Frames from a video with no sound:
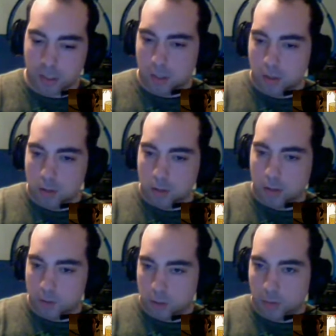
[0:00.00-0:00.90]
You have a
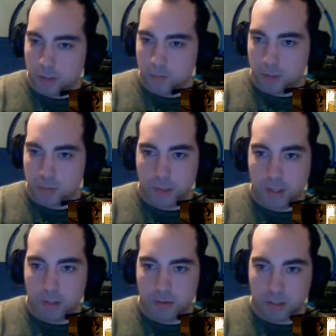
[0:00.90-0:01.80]
choice
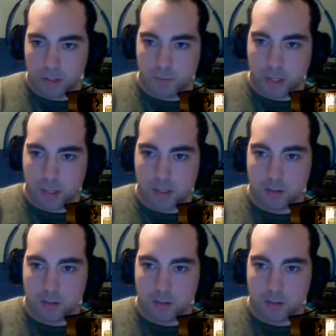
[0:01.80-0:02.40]
between speed,